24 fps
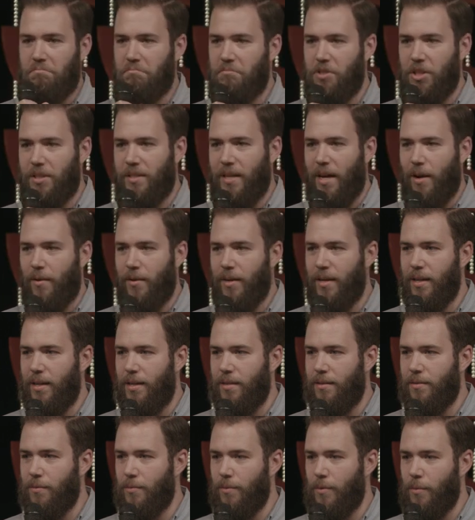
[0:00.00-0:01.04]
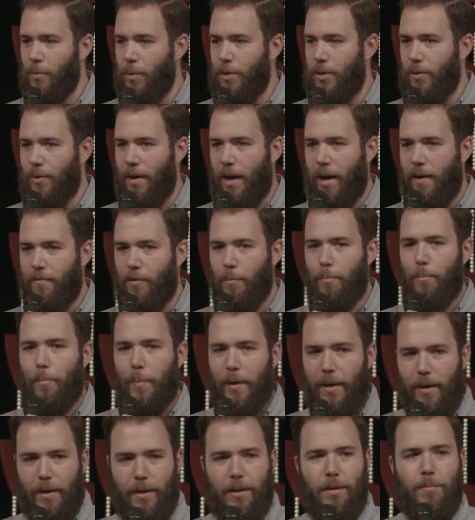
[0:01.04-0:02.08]
just how it is when you have a
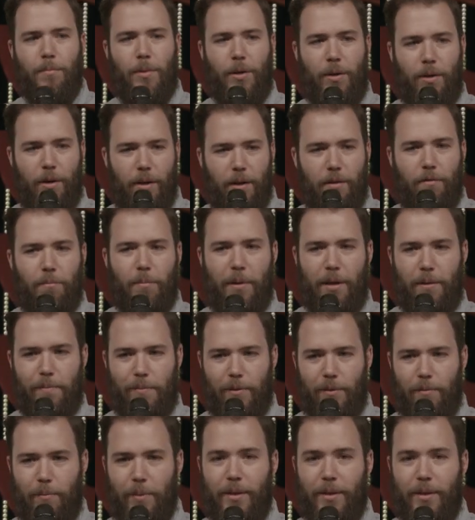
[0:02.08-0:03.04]
big community of people,